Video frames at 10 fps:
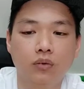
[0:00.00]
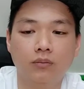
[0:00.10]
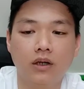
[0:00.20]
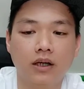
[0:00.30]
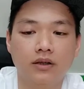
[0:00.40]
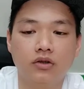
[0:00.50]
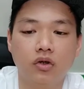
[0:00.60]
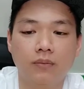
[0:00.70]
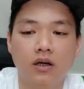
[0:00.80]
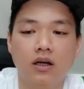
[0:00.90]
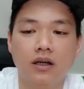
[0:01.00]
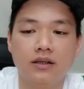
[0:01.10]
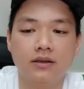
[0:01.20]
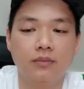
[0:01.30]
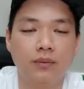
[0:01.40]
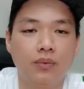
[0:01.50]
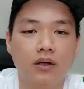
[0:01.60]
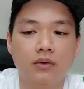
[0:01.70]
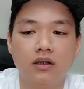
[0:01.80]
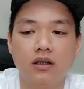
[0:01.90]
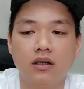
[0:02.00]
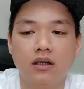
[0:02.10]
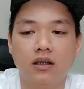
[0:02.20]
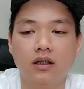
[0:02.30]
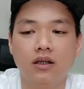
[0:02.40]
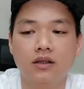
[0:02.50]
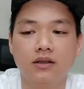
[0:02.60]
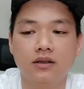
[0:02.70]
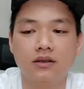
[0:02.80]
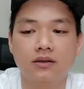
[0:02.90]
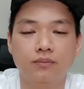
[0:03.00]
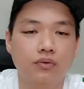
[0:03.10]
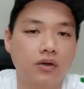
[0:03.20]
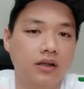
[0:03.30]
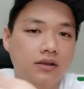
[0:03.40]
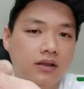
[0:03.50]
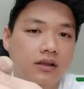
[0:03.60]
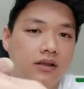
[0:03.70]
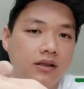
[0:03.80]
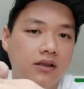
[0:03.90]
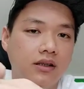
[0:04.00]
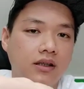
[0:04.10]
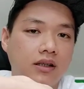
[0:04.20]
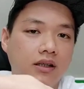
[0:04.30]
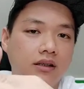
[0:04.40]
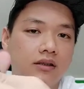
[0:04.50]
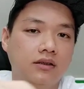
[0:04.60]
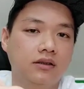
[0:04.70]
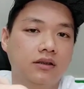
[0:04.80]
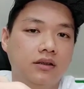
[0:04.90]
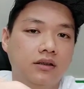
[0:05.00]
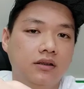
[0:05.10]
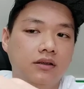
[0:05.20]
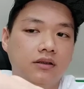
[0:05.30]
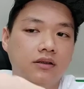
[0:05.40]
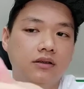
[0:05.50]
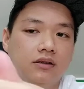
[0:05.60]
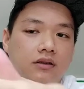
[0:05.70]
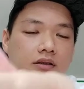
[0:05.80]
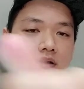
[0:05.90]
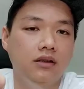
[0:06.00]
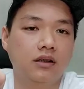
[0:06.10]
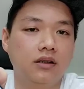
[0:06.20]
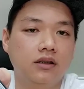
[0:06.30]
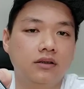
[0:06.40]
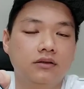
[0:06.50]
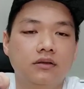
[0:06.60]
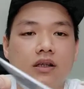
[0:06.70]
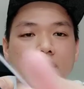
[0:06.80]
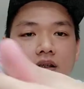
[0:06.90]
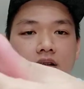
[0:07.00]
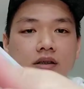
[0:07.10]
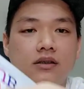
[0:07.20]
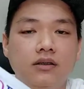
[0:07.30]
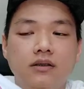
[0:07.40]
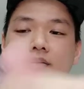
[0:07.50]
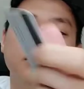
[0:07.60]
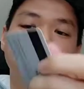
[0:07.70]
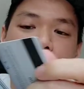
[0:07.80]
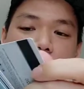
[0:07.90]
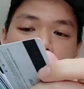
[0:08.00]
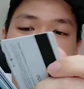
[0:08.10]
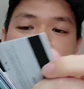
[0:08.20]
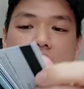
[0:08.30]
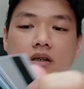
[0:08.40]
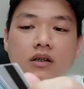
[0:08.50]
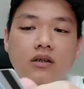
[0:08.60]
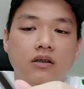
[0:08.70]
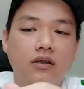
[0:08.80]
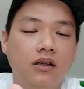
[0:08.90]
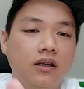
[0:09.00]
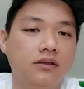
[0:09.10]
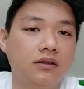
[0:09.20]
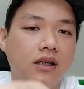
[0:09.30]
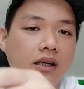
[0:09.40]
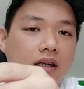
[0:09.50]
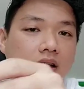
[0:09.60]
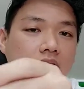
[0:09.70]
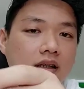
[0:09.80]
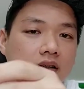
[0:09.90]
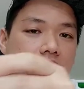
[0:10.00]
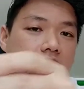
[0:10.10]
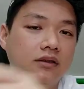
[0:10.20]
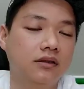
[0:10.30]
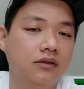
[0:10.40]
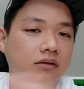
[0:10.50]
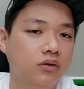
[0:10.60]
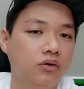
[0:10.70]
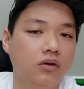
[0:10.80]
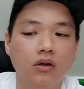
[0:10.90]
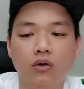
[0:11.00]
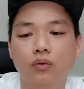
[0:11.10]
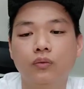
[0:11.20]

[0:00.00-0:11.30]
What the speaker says: my top card, this is my payment card, and then I just press it, and then ta-da, okay, payment done, and I slide it in, good to go.